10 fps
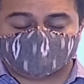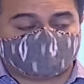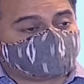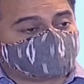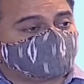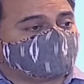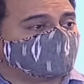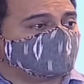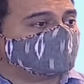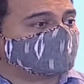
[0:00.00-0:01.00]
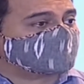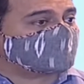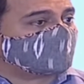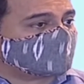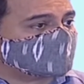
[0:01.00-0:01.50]
We have 22
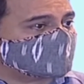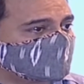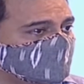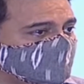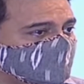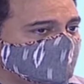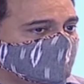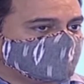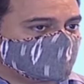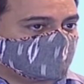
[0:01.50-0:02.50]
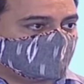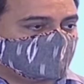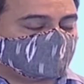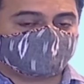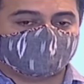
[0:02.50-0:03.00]
official languages in India,
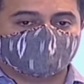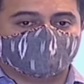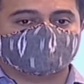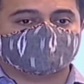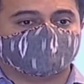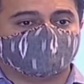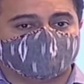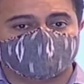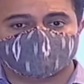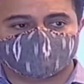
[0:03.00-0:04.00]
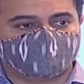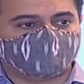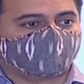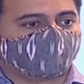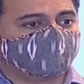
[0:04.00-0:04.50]
but we have more than 300
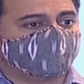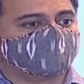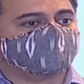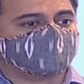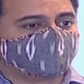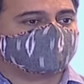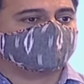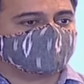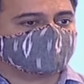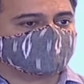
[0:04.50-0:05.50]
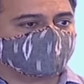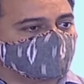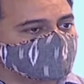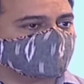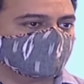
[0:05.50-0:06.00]
unofficial languages
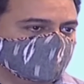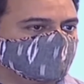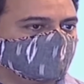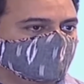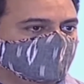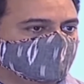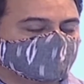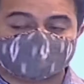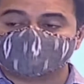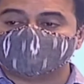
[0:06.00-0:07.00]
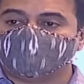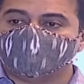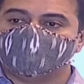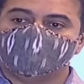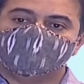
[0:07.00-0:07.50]
also. So that's
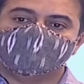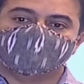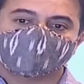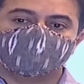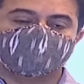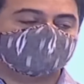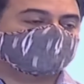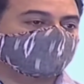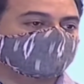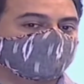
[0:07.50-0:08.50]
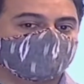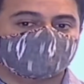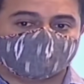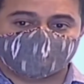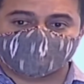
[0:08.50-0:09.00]
how complex, that's how
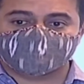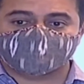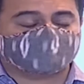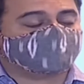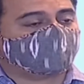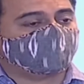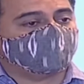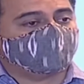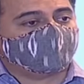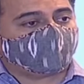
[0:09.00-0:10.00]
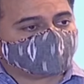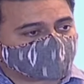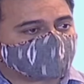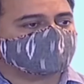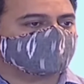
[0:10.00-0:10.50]
diverse, that's how
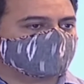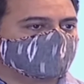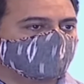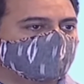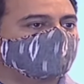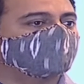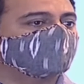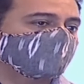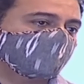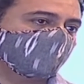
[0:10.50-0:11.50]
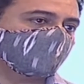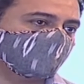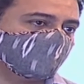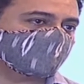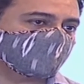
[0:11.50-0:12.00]
heterogeneous our beautiful
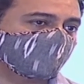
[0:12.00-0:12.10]
country is.